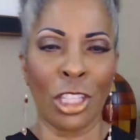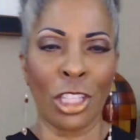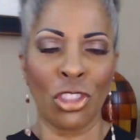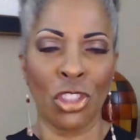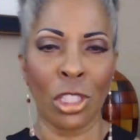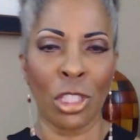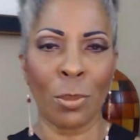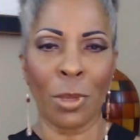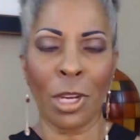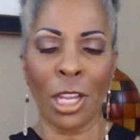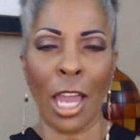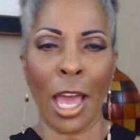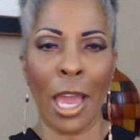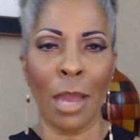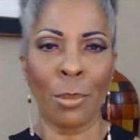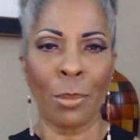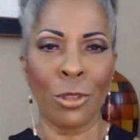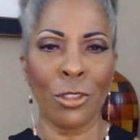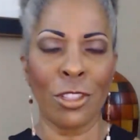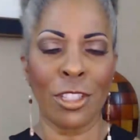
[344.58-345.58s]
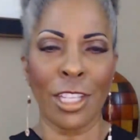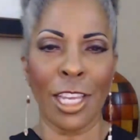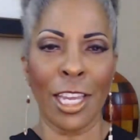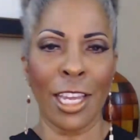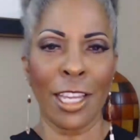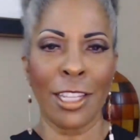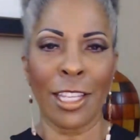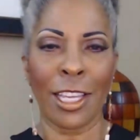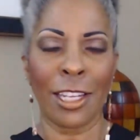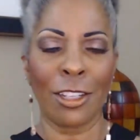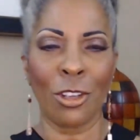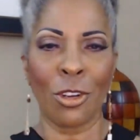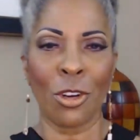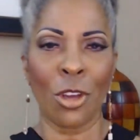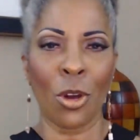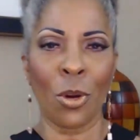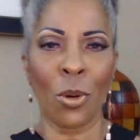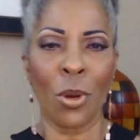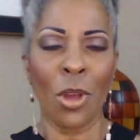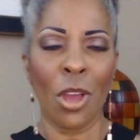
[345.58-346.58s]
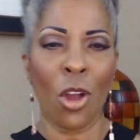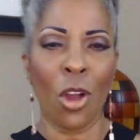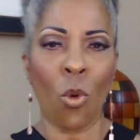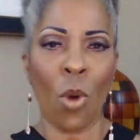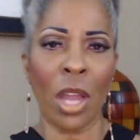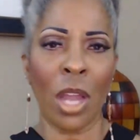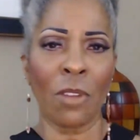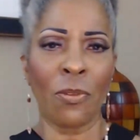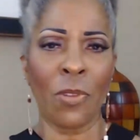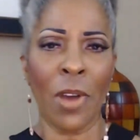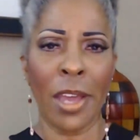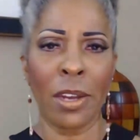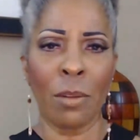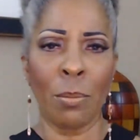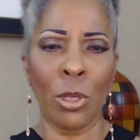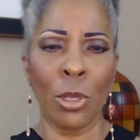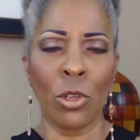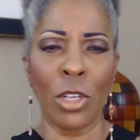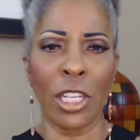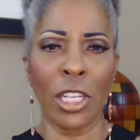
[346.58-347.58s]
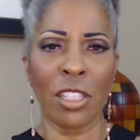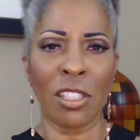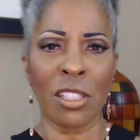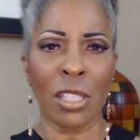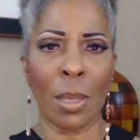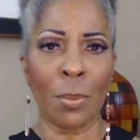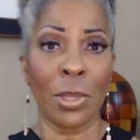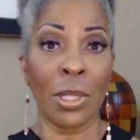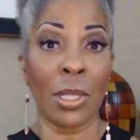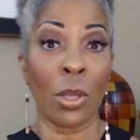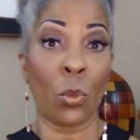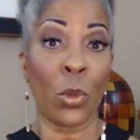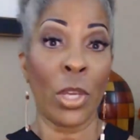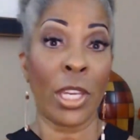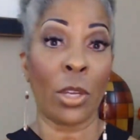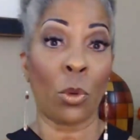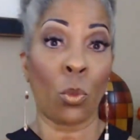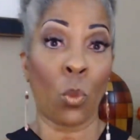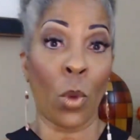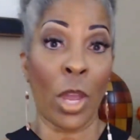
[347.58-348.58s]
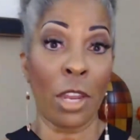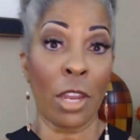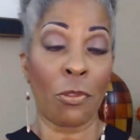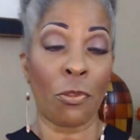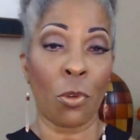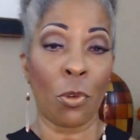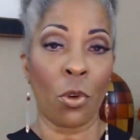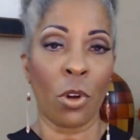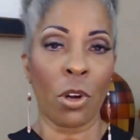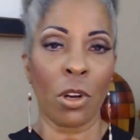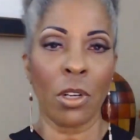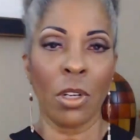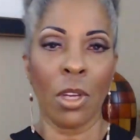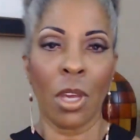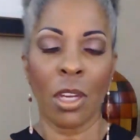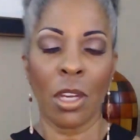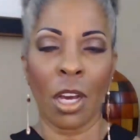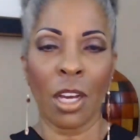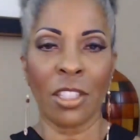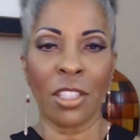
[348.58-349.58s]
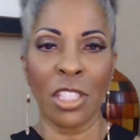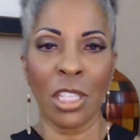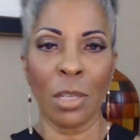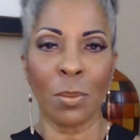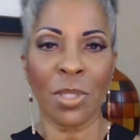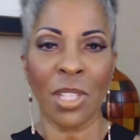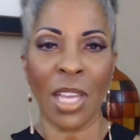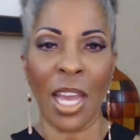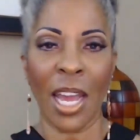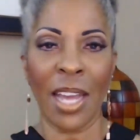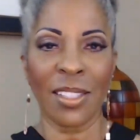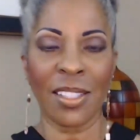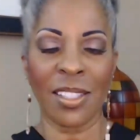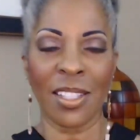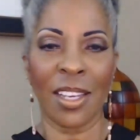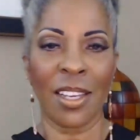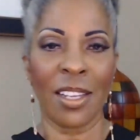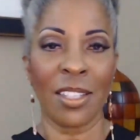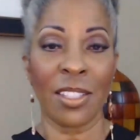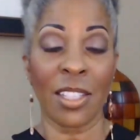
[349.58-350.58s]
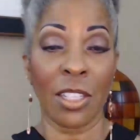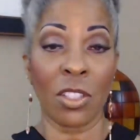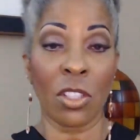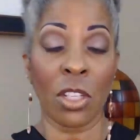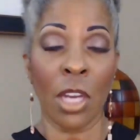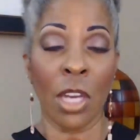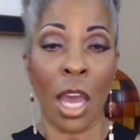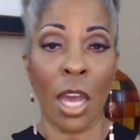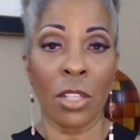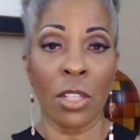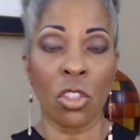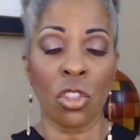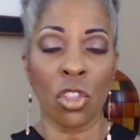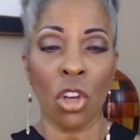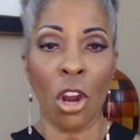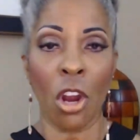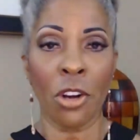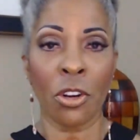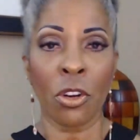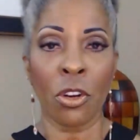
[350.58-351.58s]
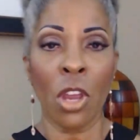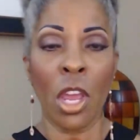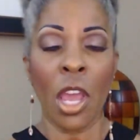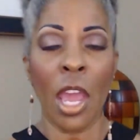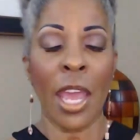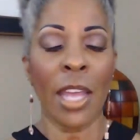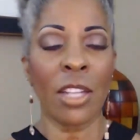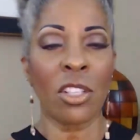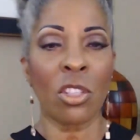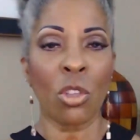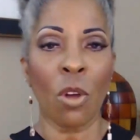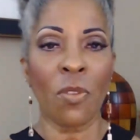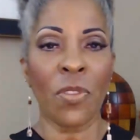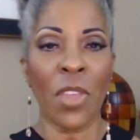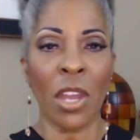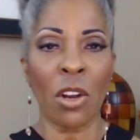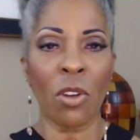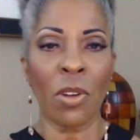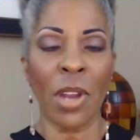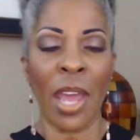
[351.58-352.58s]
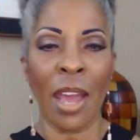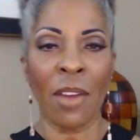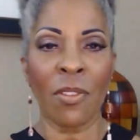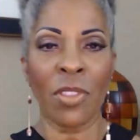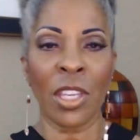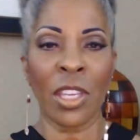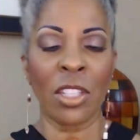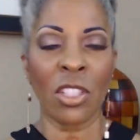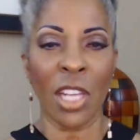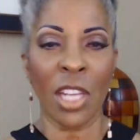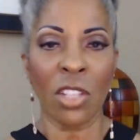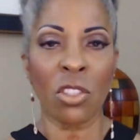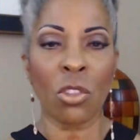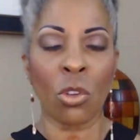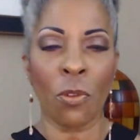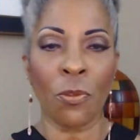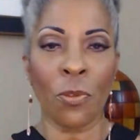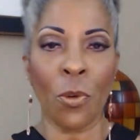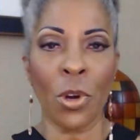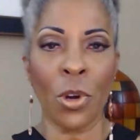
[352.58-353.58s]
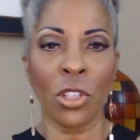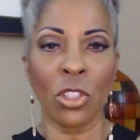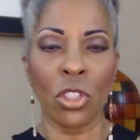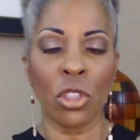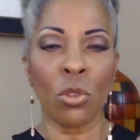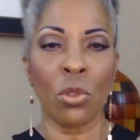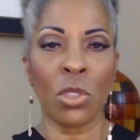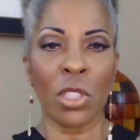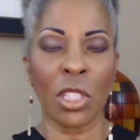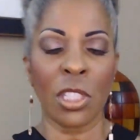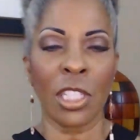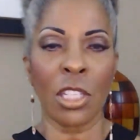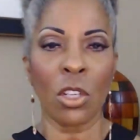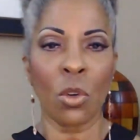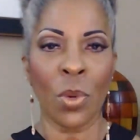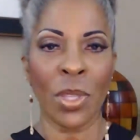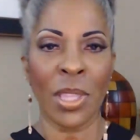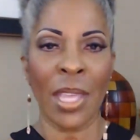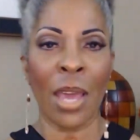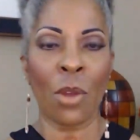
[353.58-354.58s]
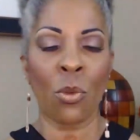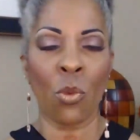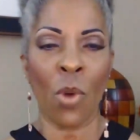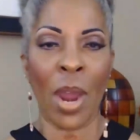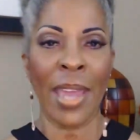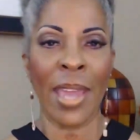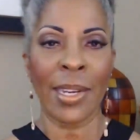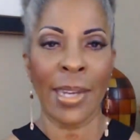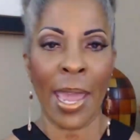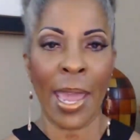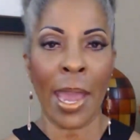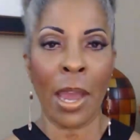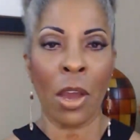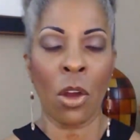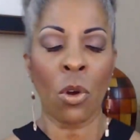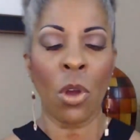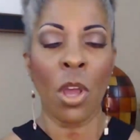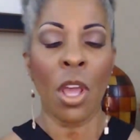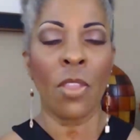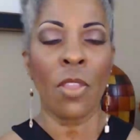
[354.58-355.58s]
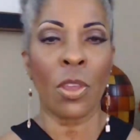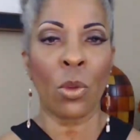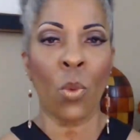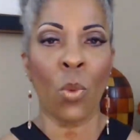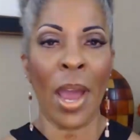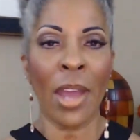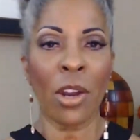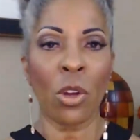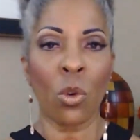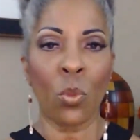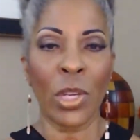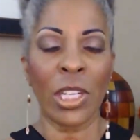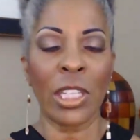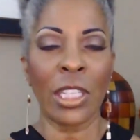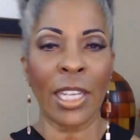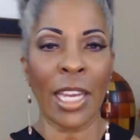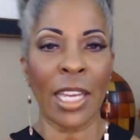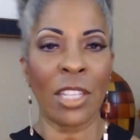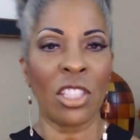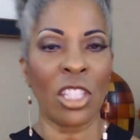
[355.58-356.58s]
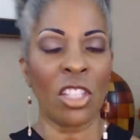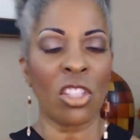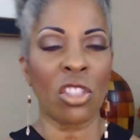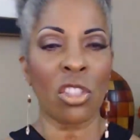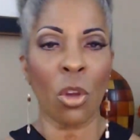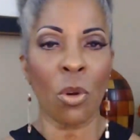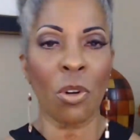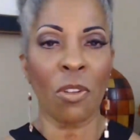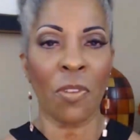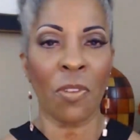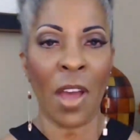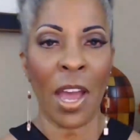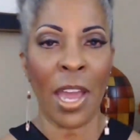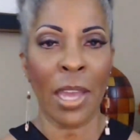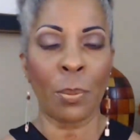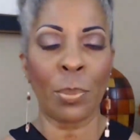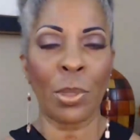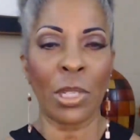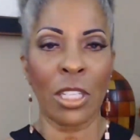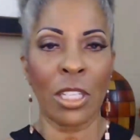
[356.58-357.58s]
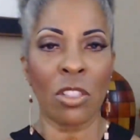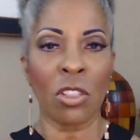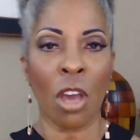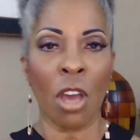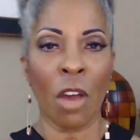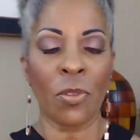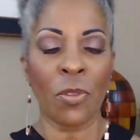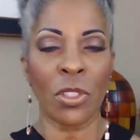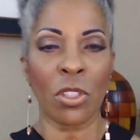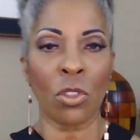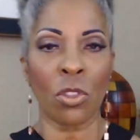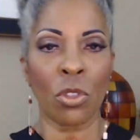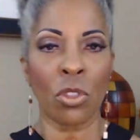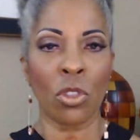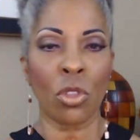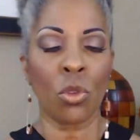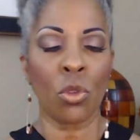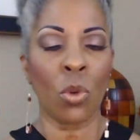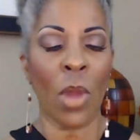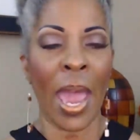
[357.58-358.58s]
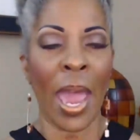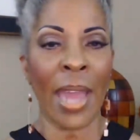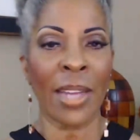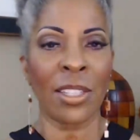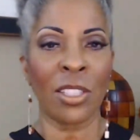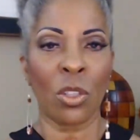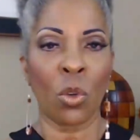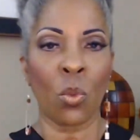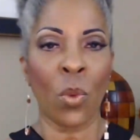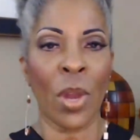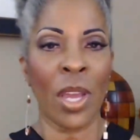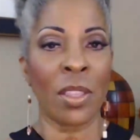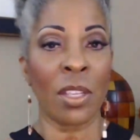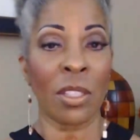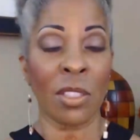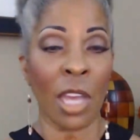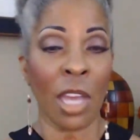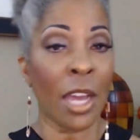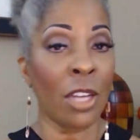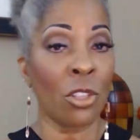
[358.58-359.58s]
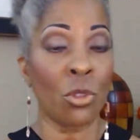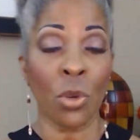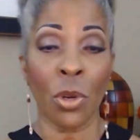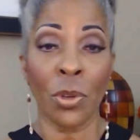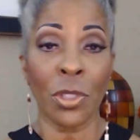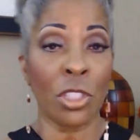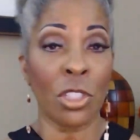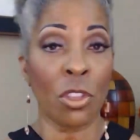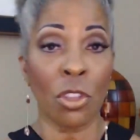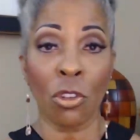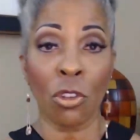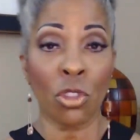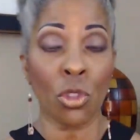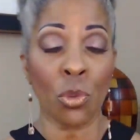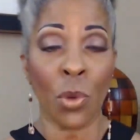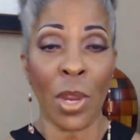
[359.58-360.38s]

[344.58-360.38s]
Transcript: Jim Clyburn, saying that, qualified immunity is something that we could wait for. Tim Scott says it's a non-starter. And so if they don't have the intestinal fortitude to deal with that right now, then why don't we look at decertifying police officers who act in a way that's contrary to their